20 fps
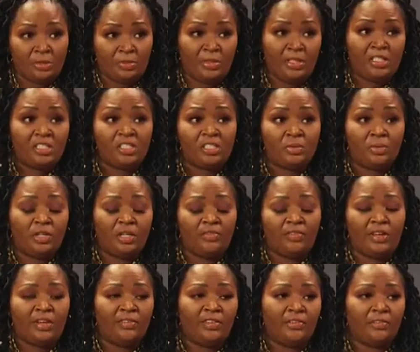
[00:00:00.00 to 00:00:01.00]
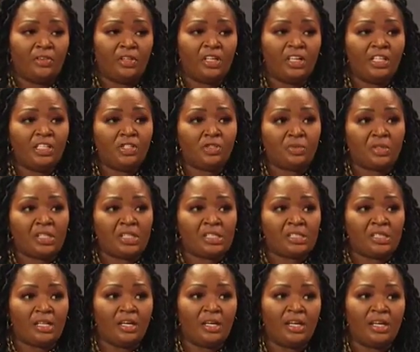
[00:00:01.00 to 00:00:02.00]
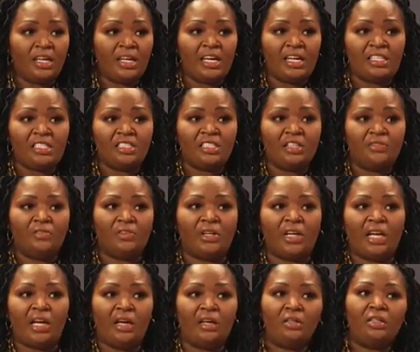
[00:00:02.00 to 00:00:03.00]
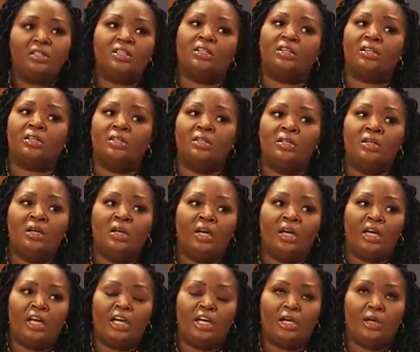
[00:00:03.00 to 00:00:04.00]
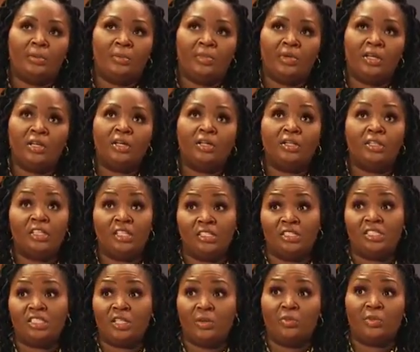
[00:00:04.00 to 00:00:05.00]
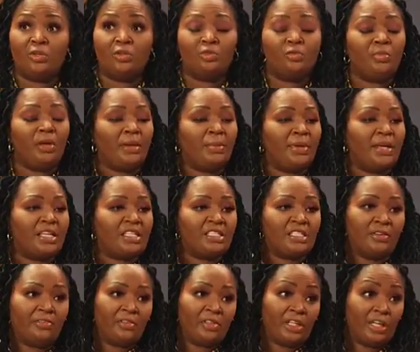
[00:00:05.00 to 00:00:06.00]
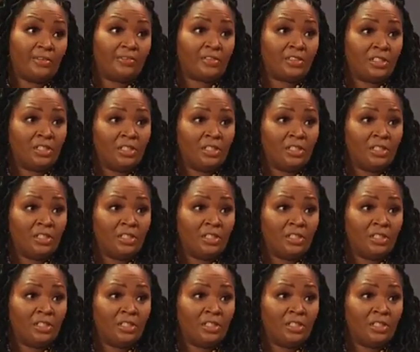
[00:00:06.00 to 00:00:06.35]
been to 25 different countries, he has a different outlook than someone who maybe has never left.